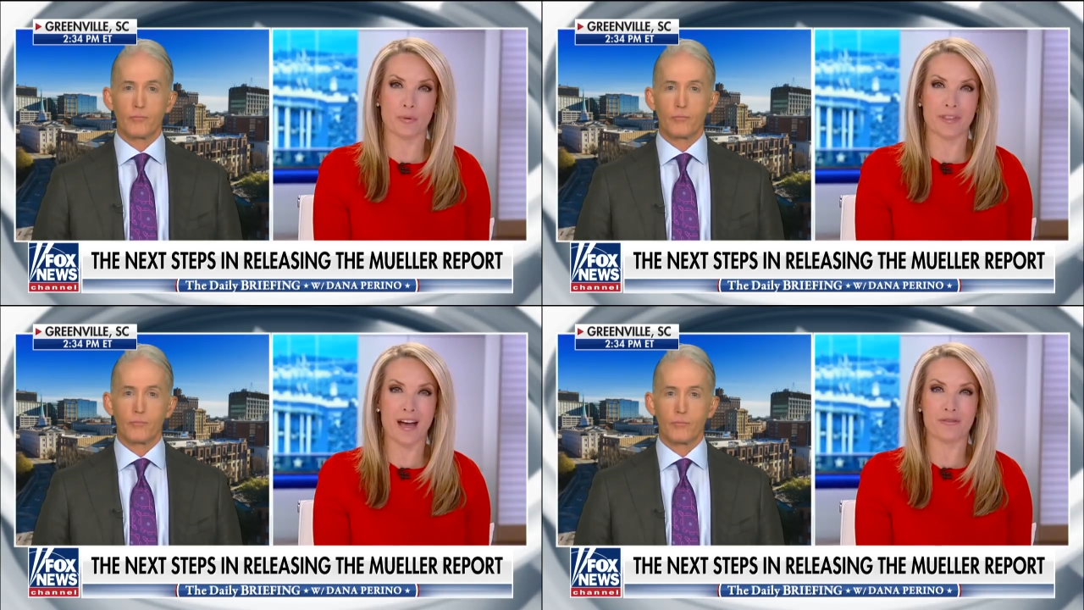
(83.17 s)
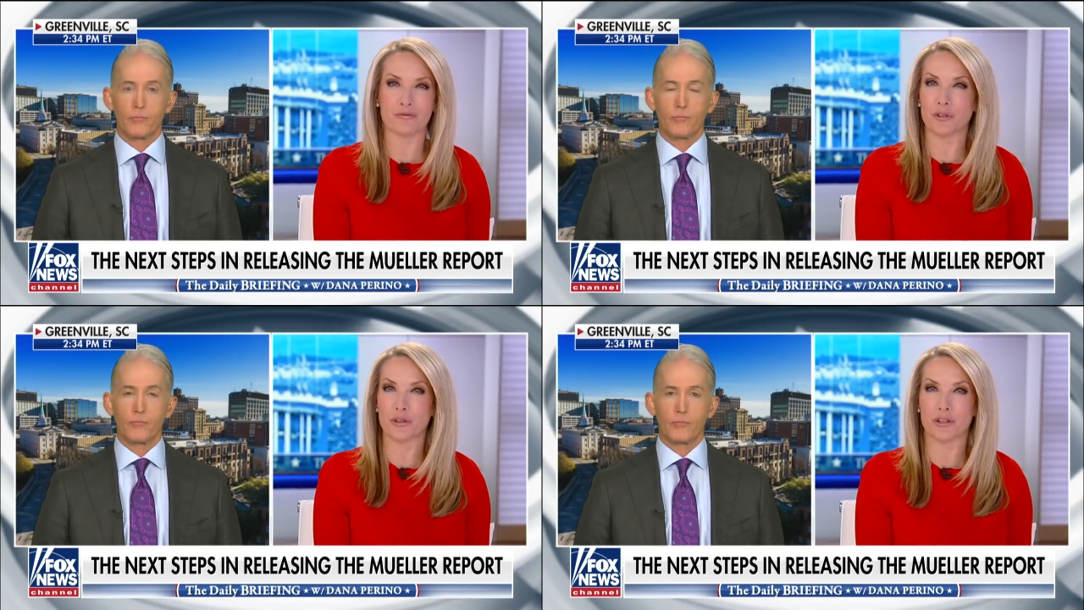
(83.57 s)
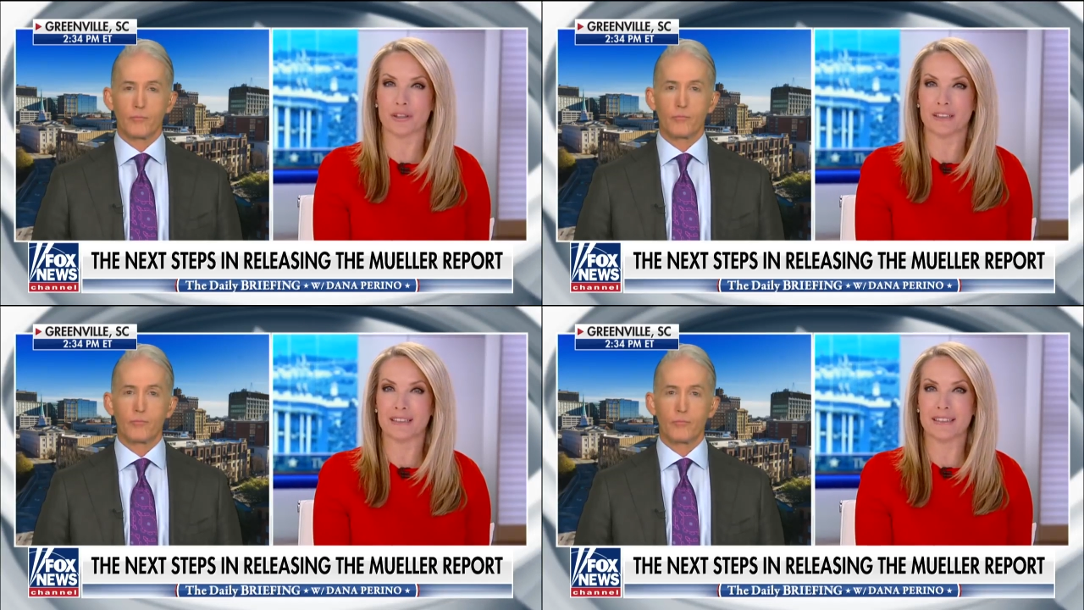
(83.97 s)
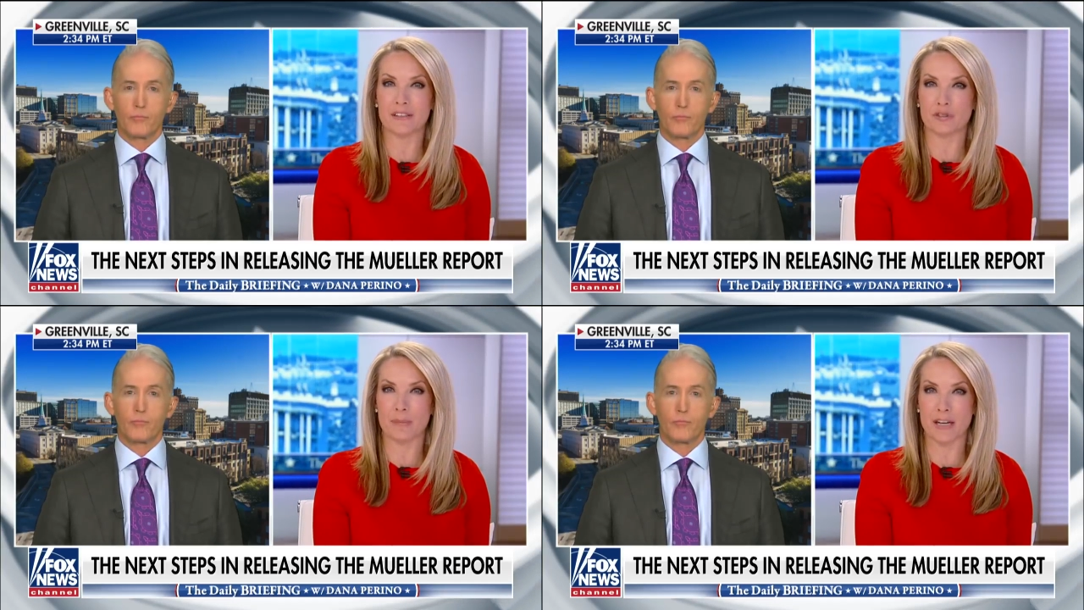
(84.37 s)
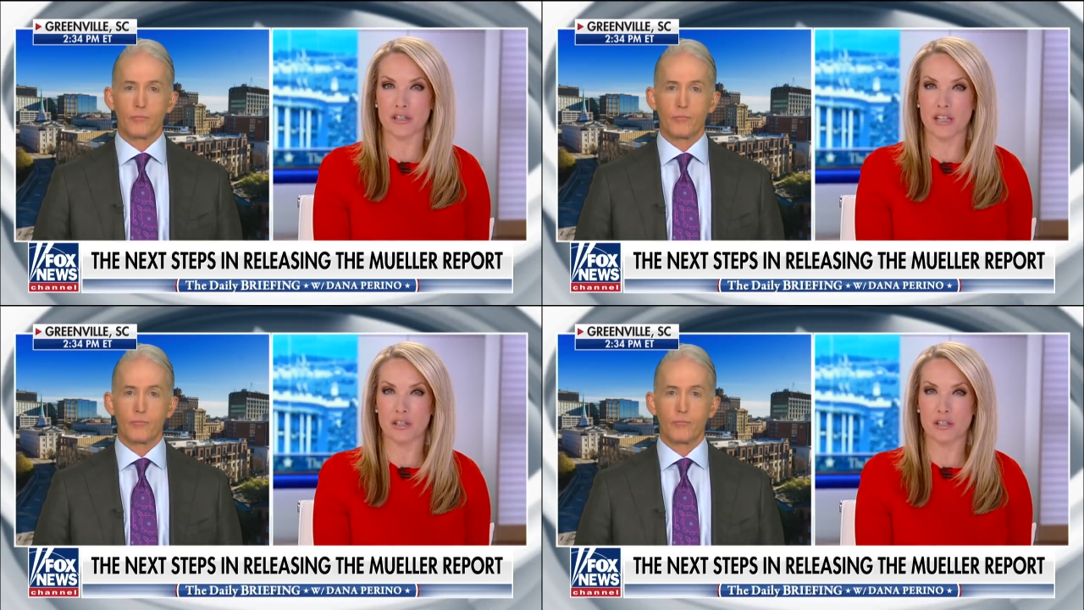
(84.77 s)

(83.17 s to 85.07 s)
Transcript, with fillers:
Speaker 1: without further information?